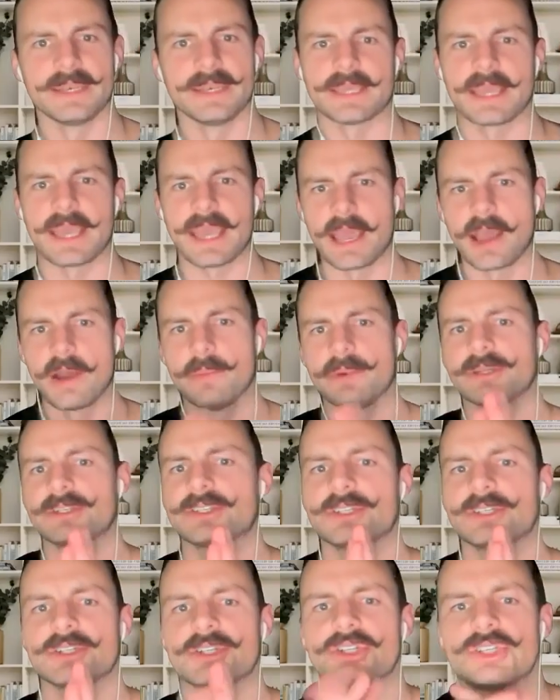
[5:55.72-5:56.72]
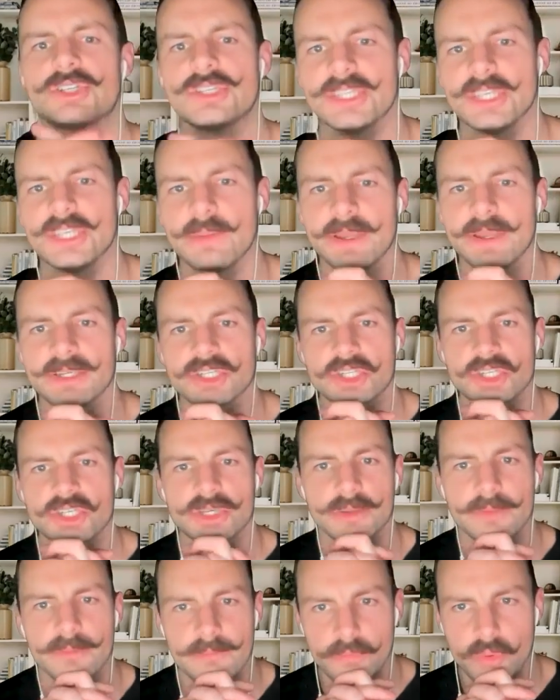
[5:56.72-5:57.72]
And how much does
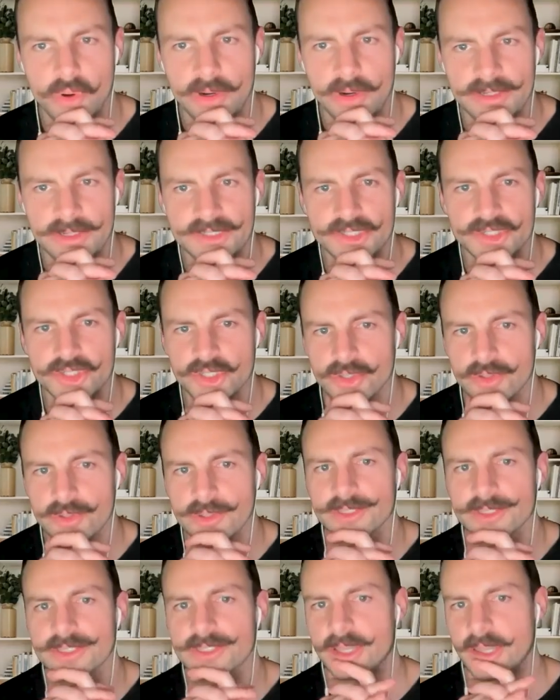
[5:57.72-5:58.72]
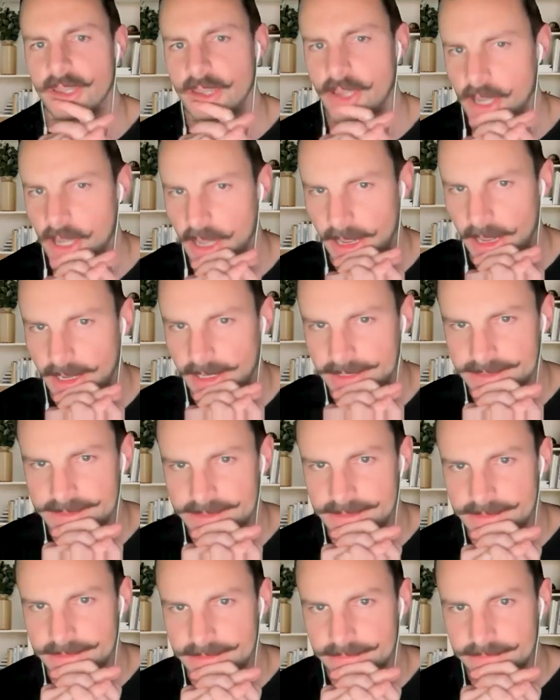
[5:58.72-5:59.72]
CMHC mortgage insurance
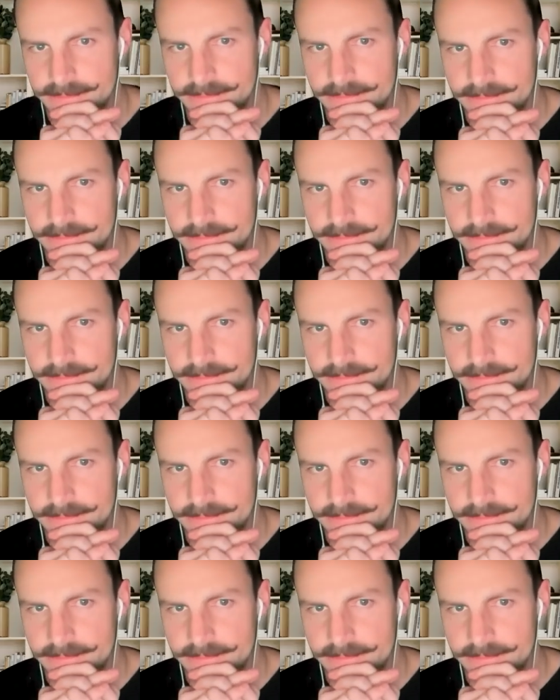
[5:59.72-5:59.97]
cost?